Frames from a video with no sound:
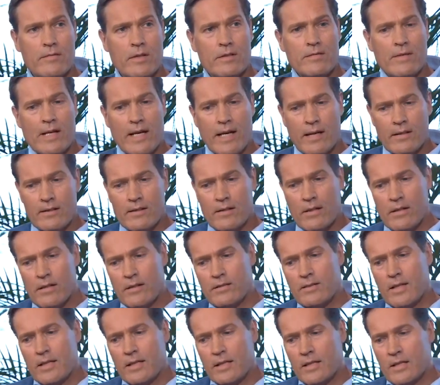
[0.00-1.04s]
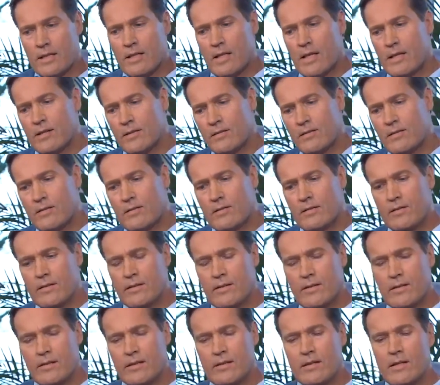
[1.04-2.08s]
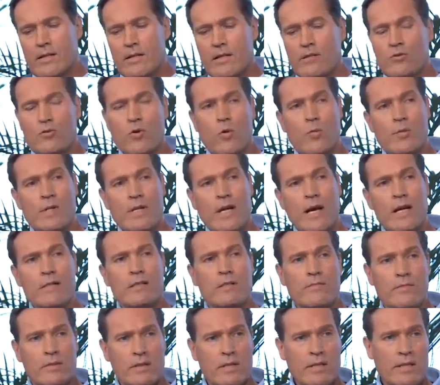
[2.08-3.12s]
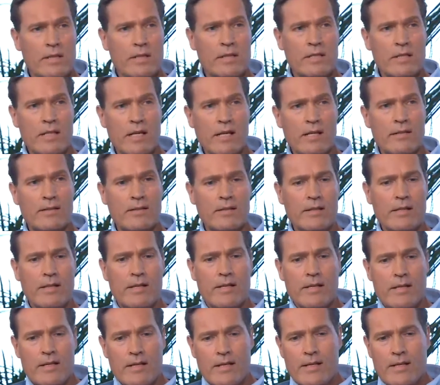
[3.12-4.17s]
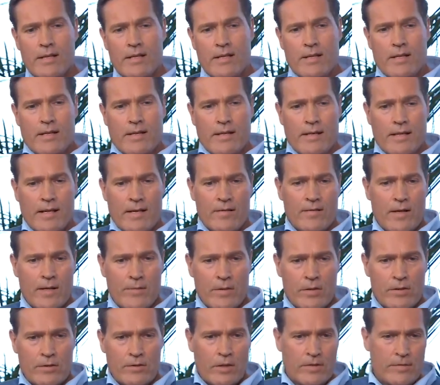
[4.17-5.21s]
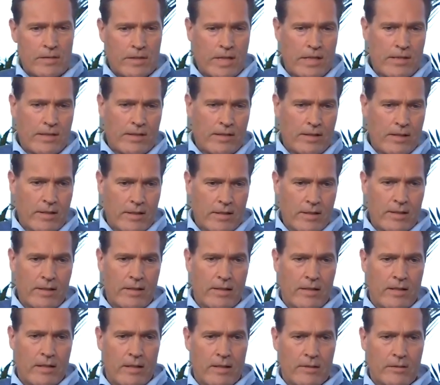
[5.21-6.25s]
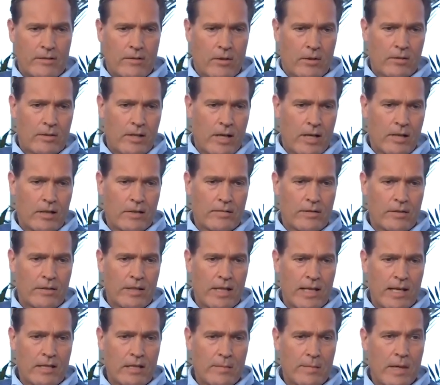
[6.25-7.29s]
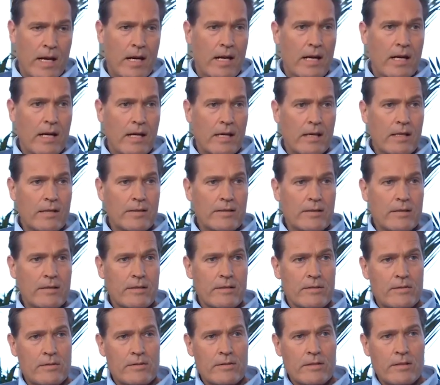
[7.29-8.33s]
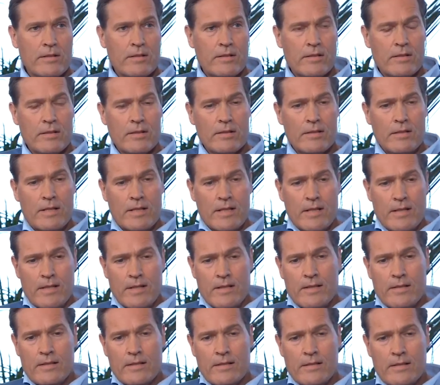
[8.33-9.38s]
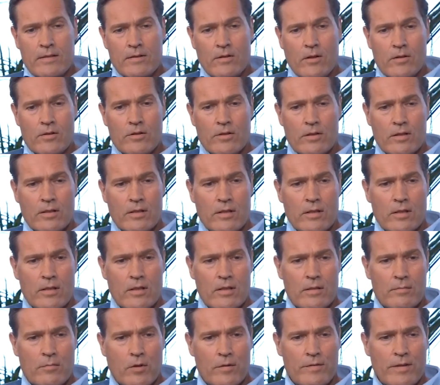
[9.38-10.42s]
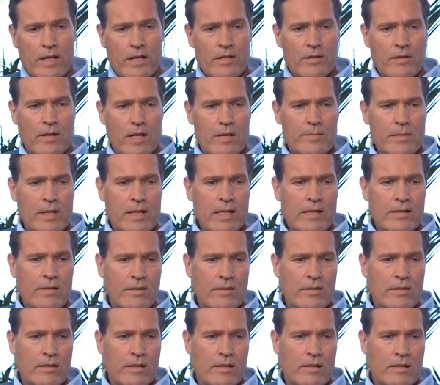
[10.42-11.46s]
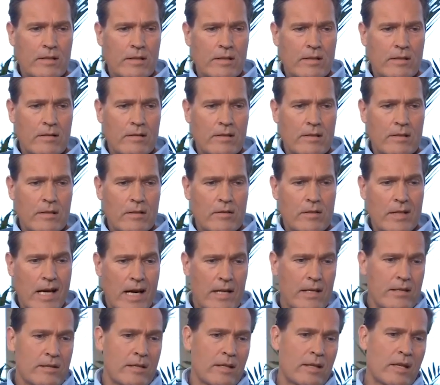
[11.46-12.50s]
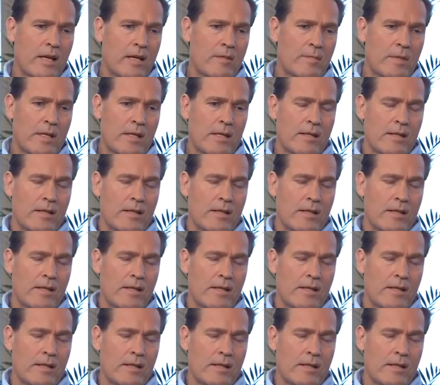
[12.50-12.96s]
what works as an ingredient and as a combination of ingredients. And of course, we brought in Dr. Arne van der Gen from nothing. That's a doctor, professor emeritus of organic chemistry, to make sure we're doing it right.